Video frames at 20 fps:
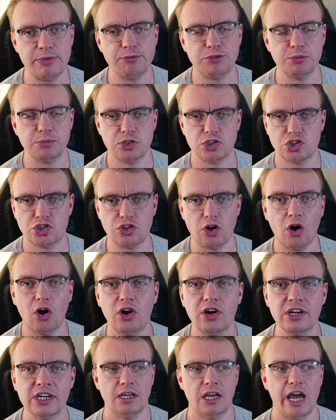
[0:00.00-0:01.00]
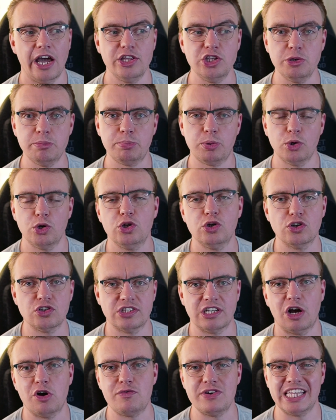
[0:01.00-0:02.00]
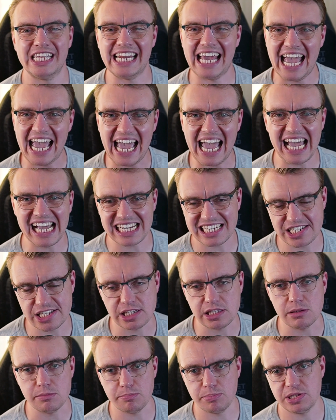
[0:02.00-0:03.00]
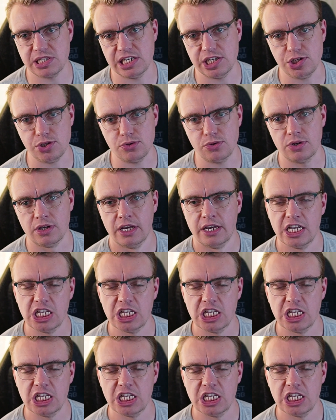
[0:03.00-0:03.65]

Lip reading: in from the start, and you put yourself in an excellent position